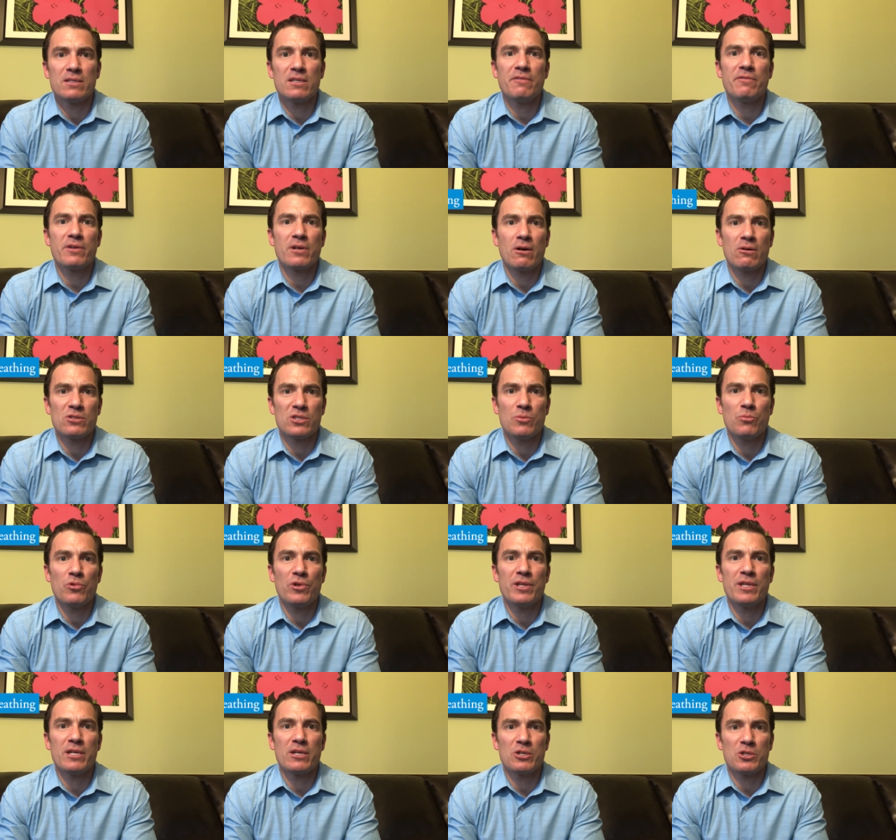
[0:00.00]
difficulty
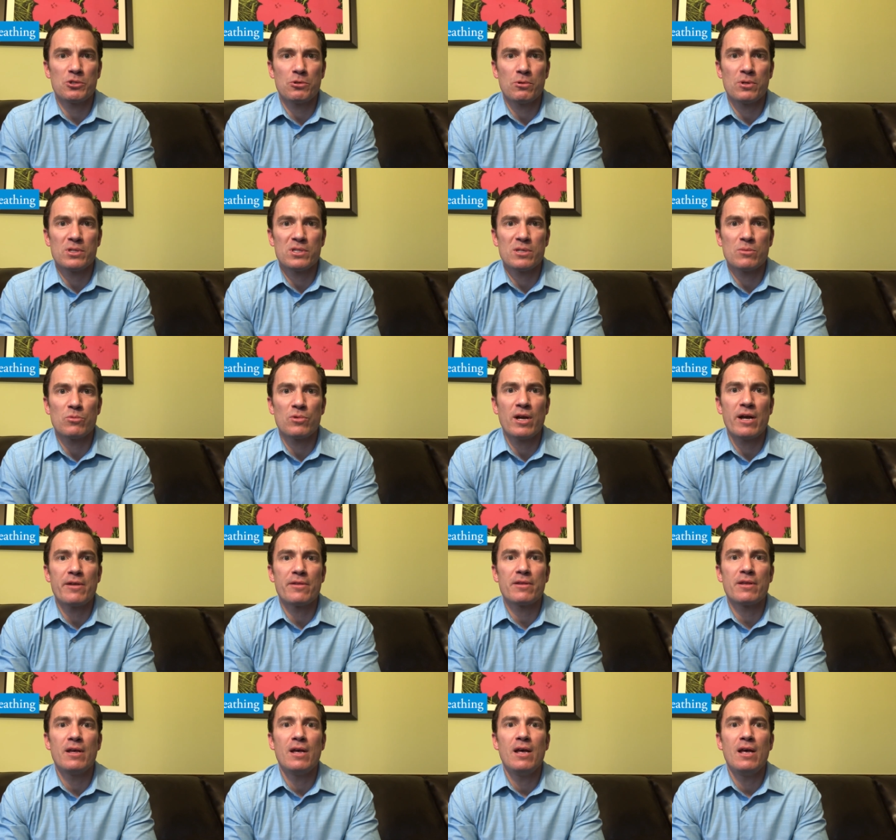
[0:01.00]
breathing or shortness of
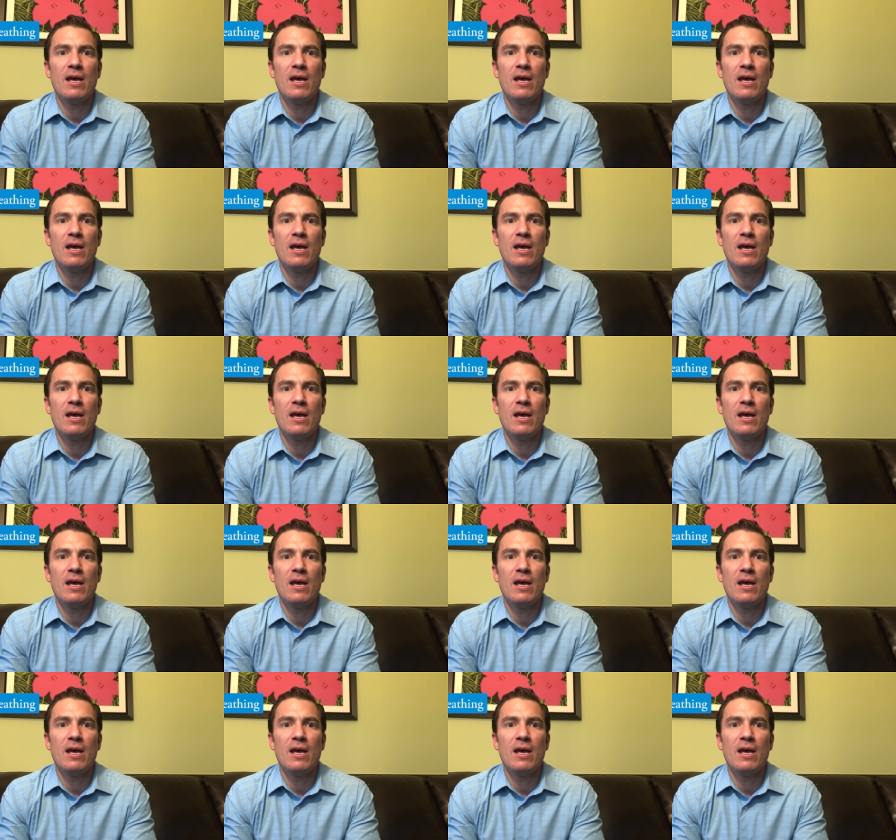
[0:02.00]
breath.